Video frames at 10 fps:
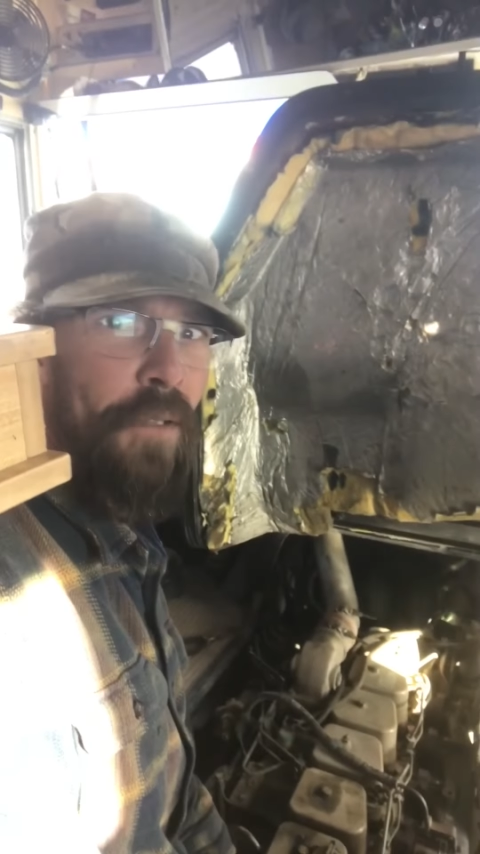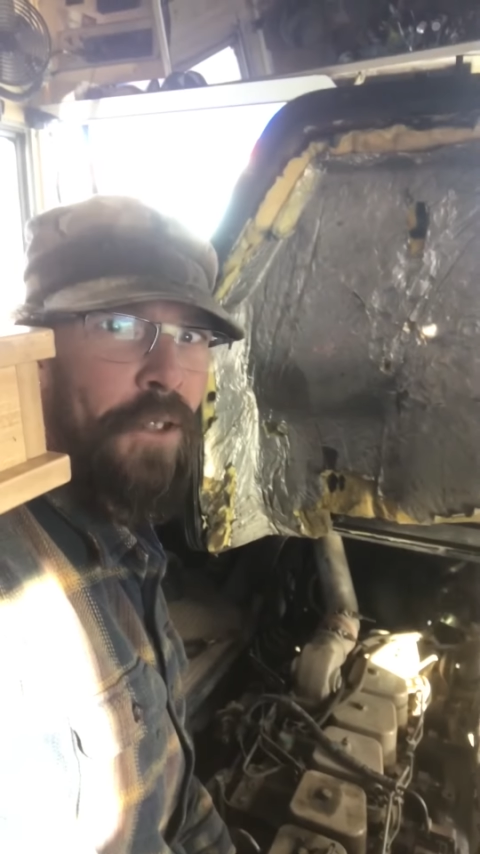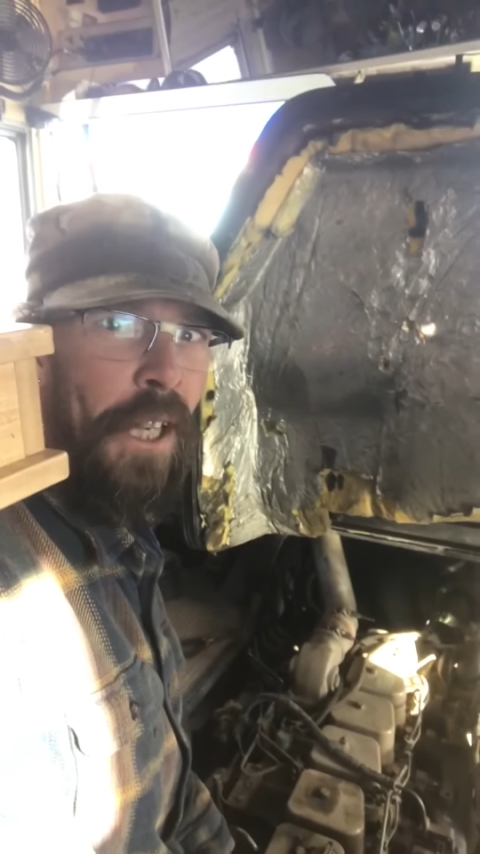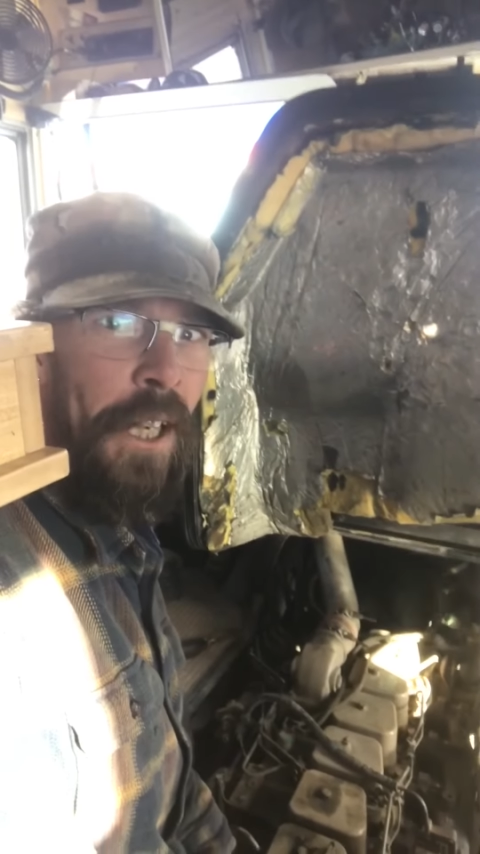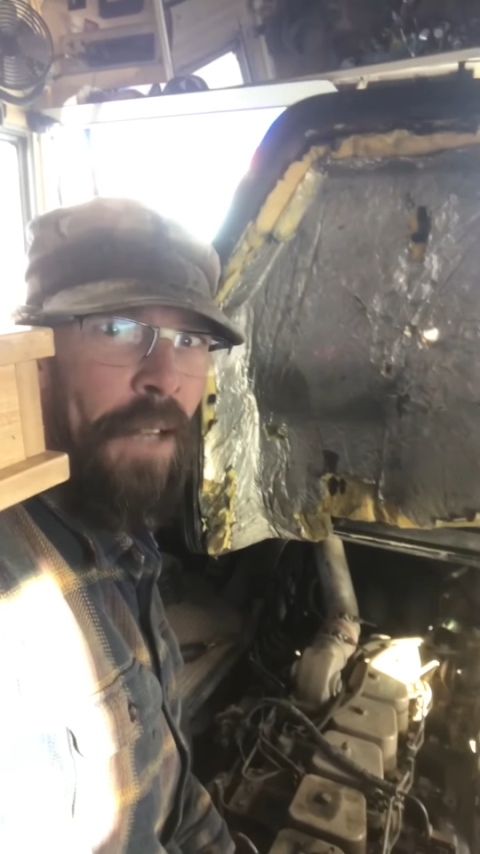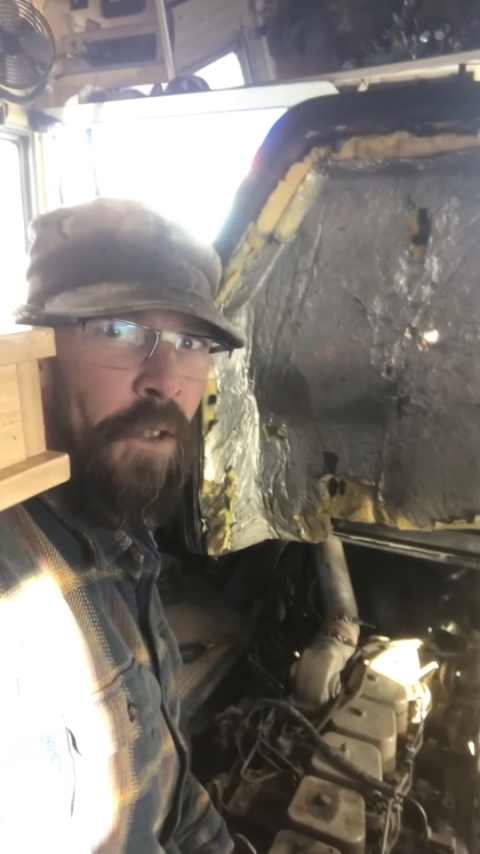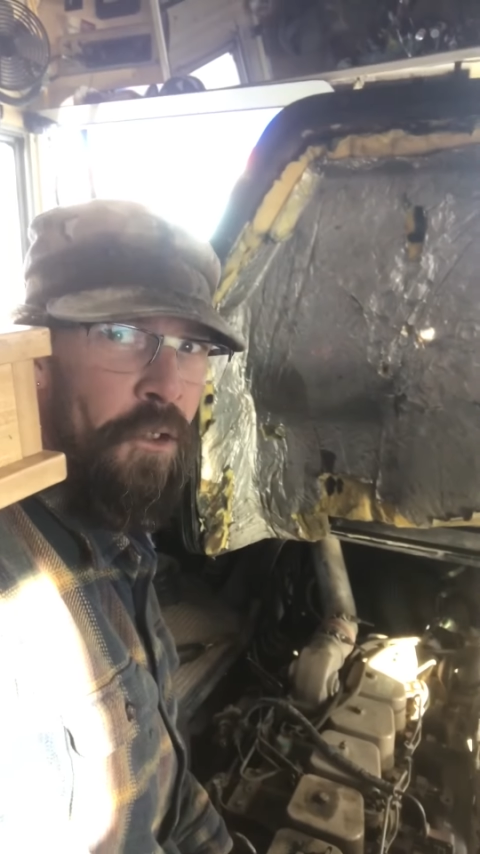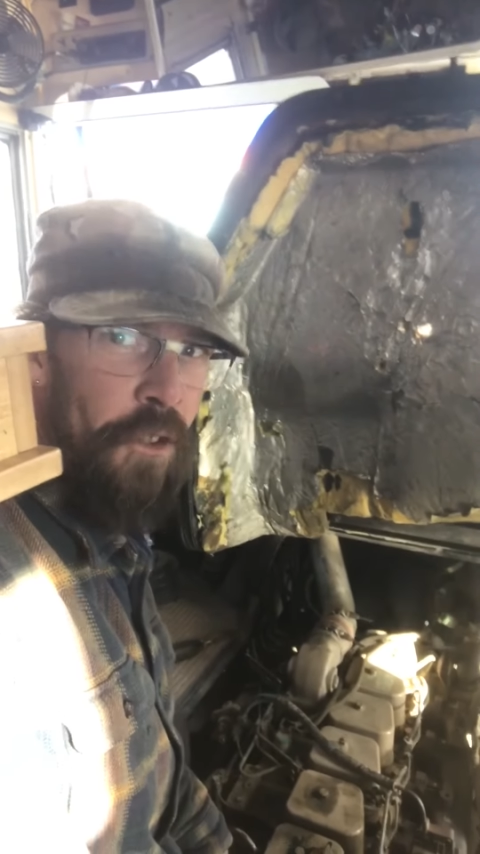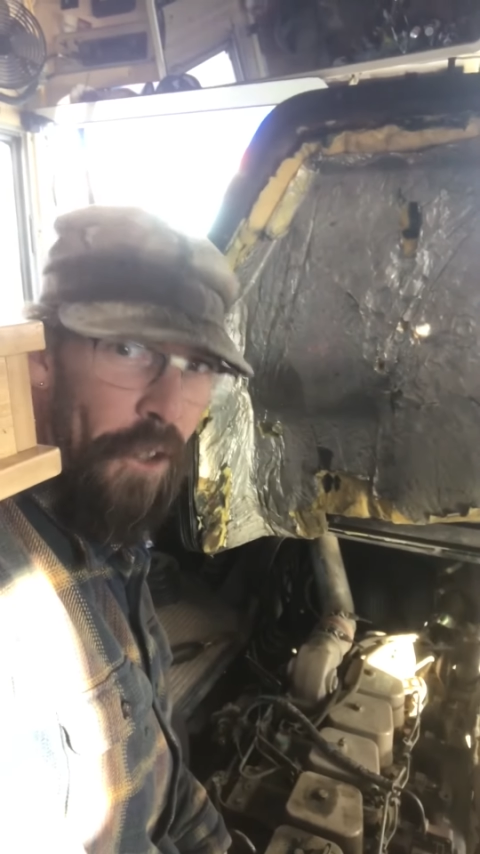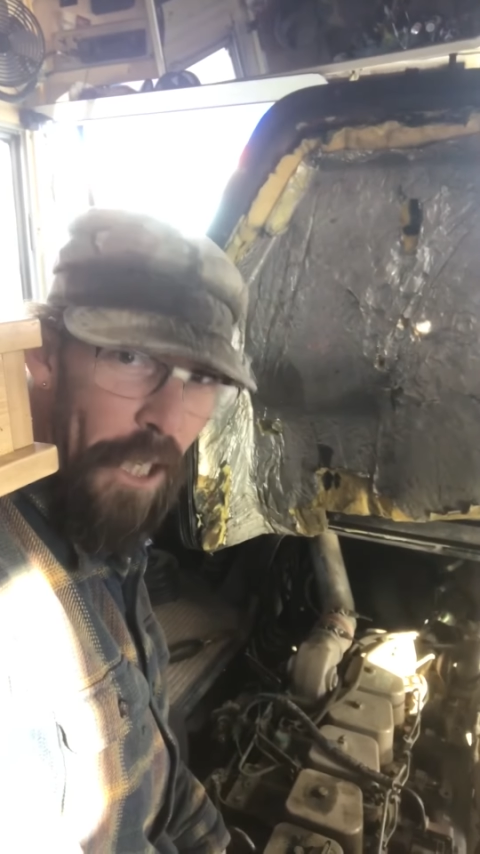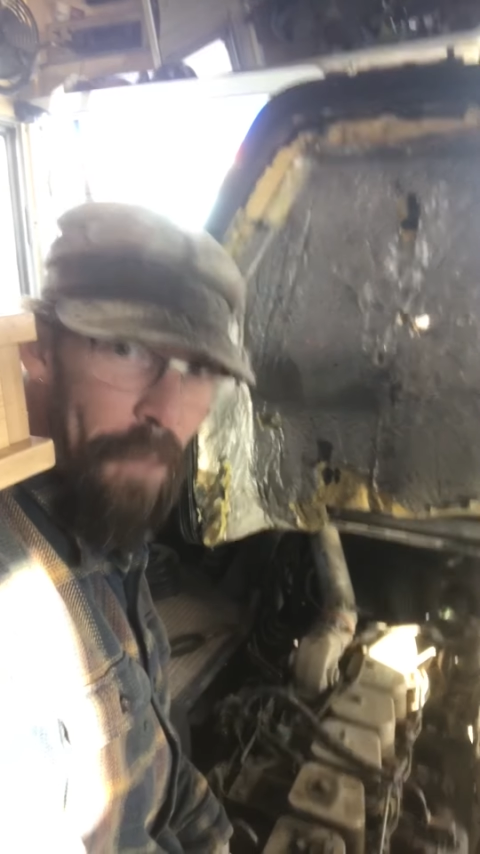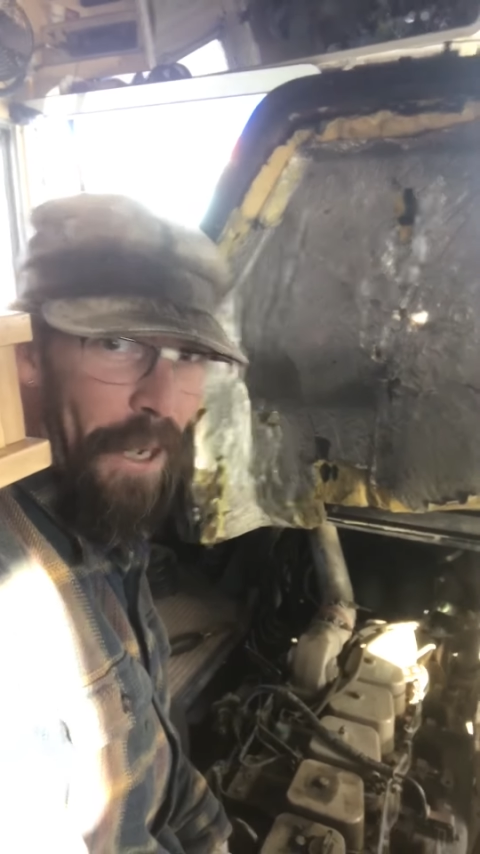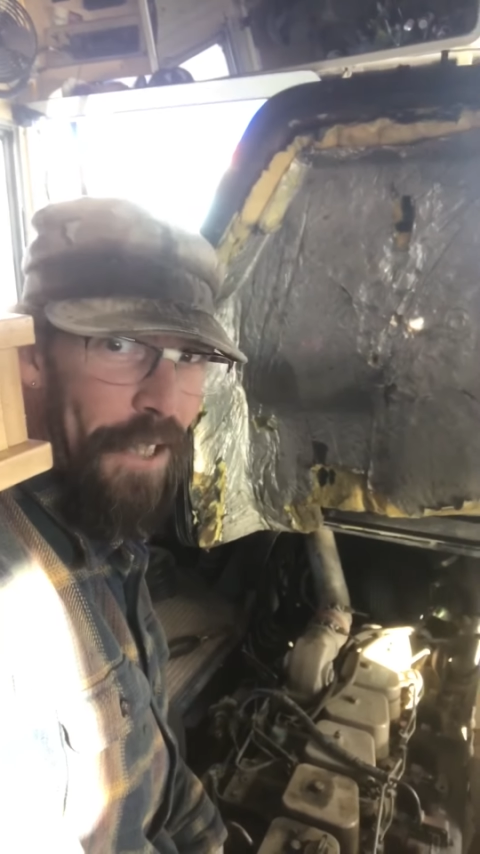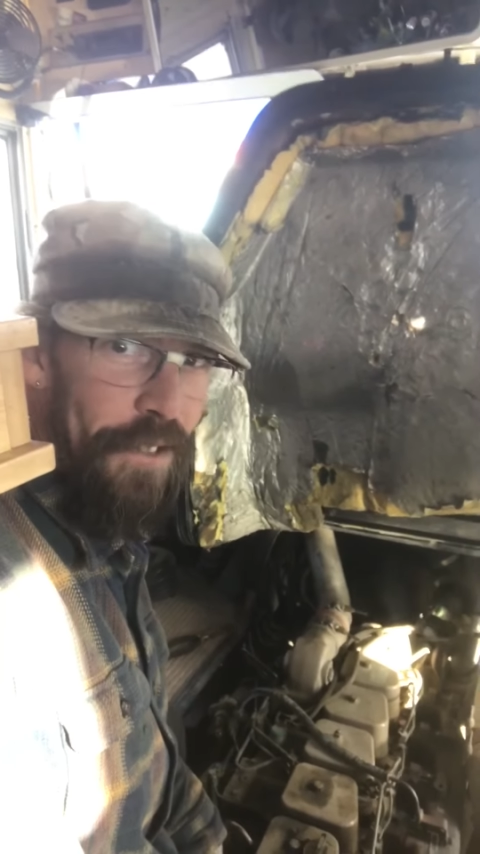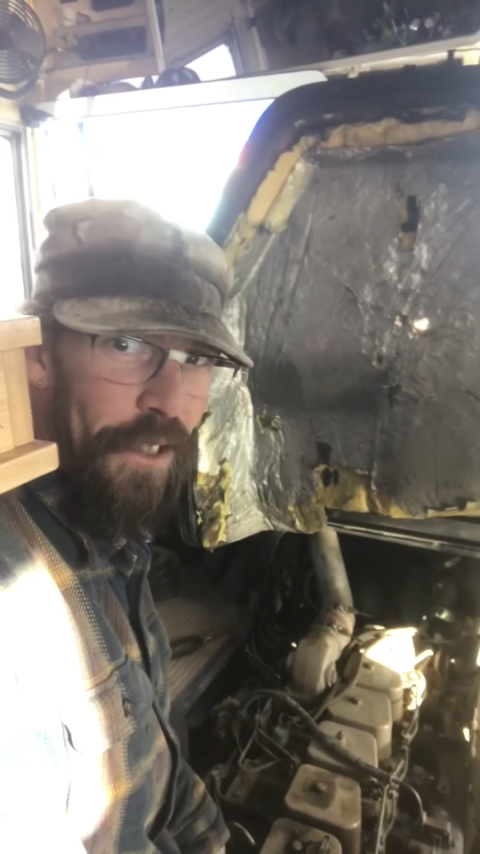so I don't have to scream
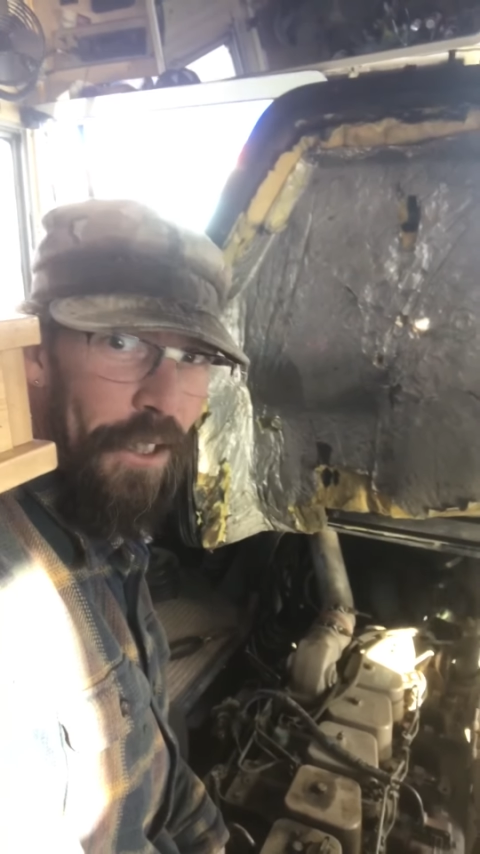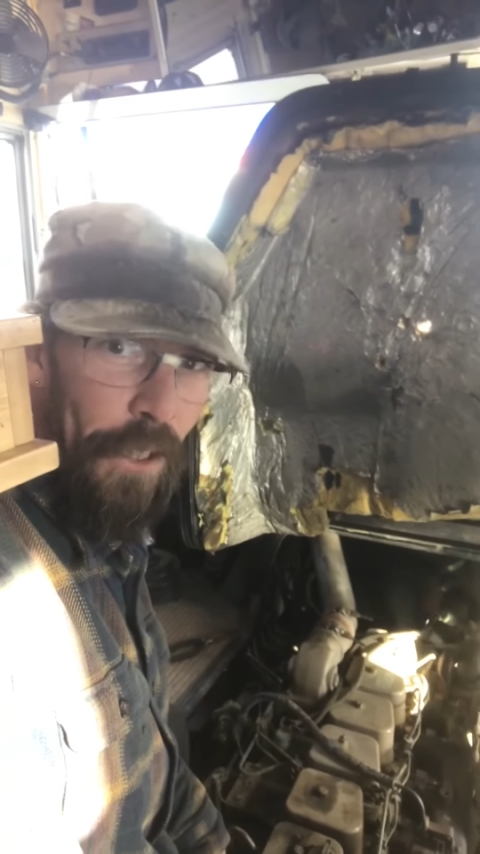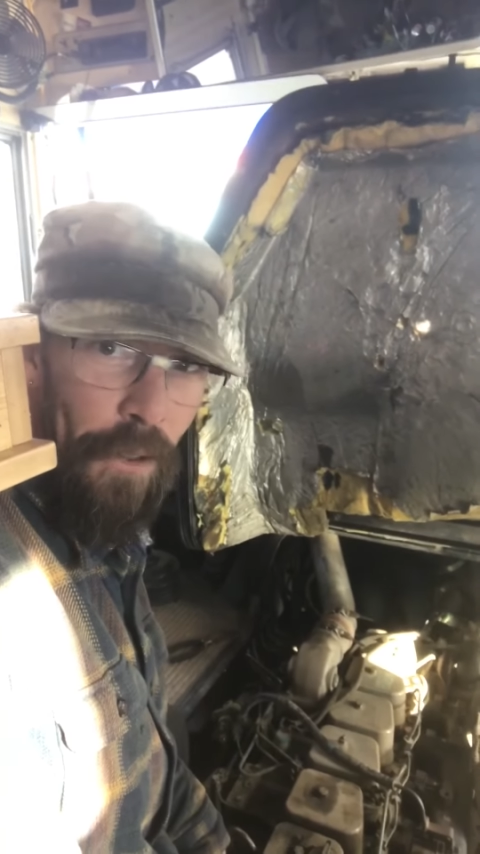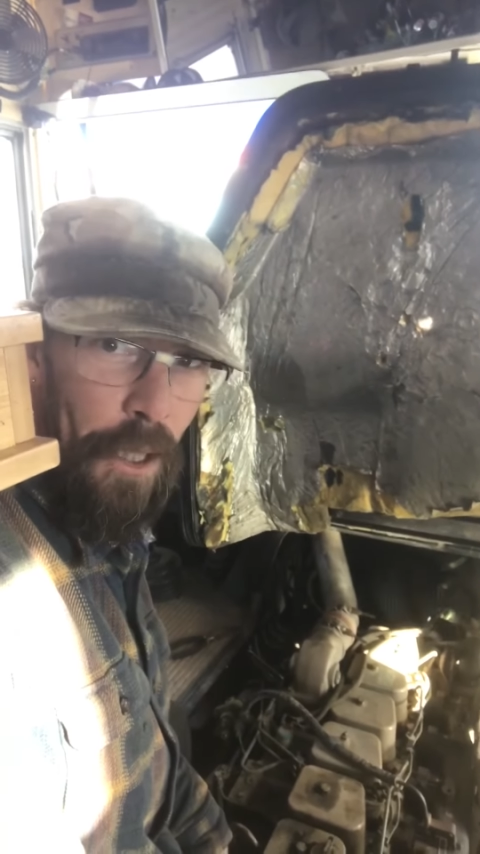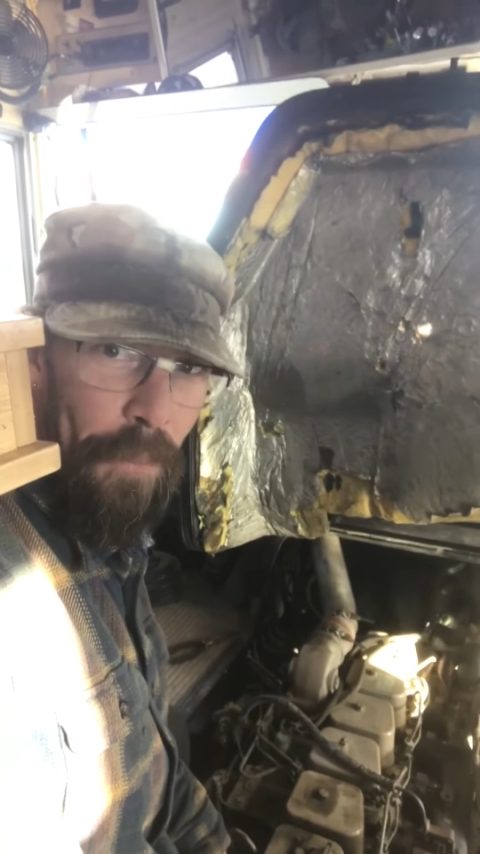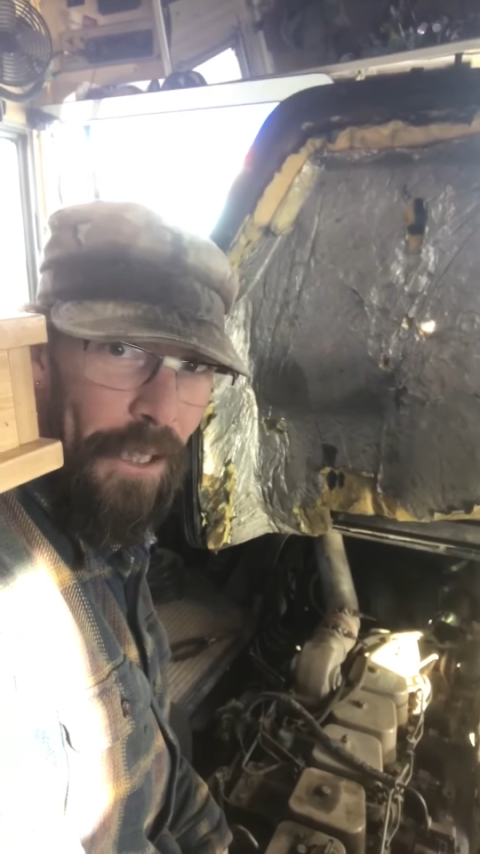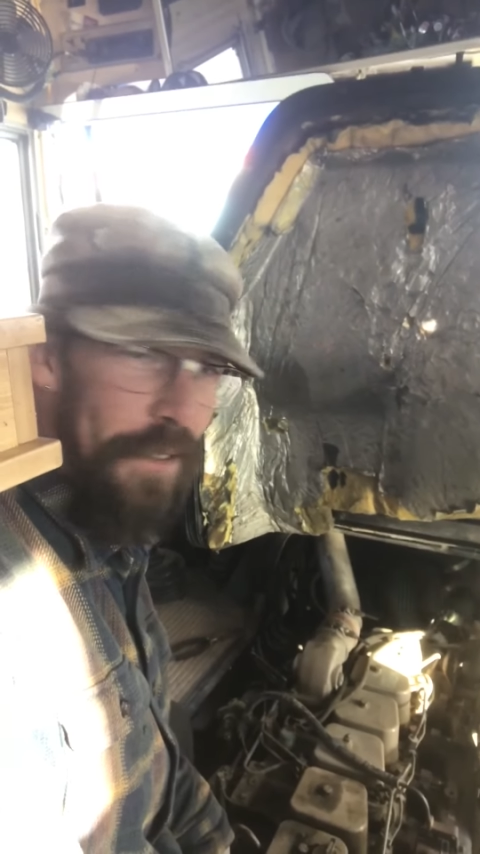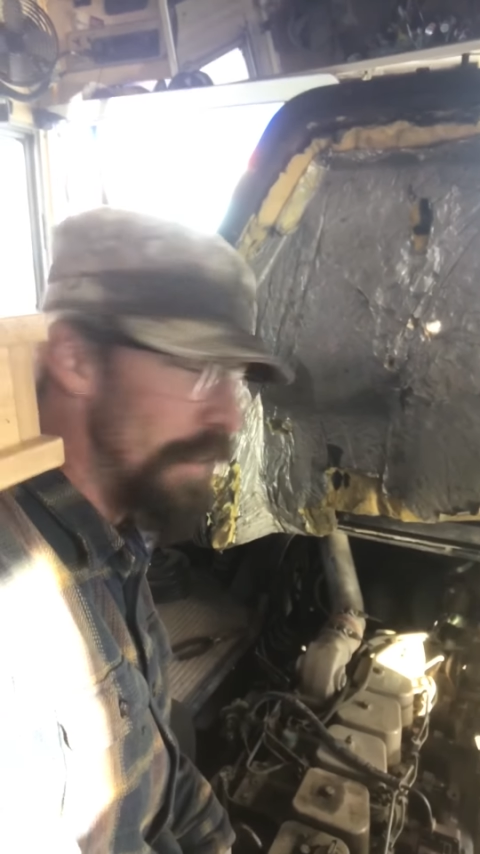at you, you know what I mean?